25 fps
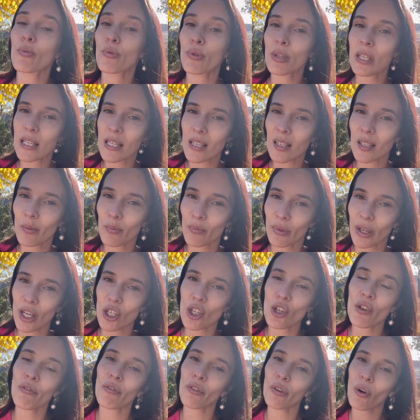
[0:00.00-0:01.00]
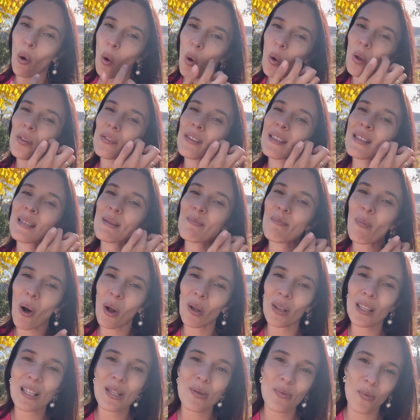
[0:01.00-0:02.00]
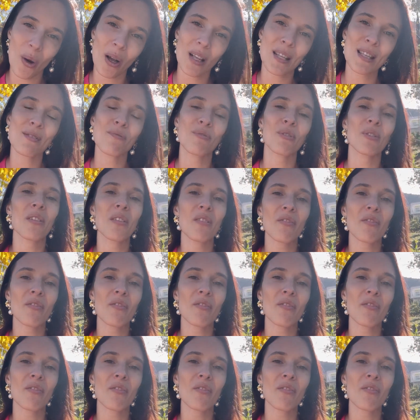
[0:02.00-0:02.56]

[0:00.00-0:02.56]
pre-celebration for all the smallest ones, for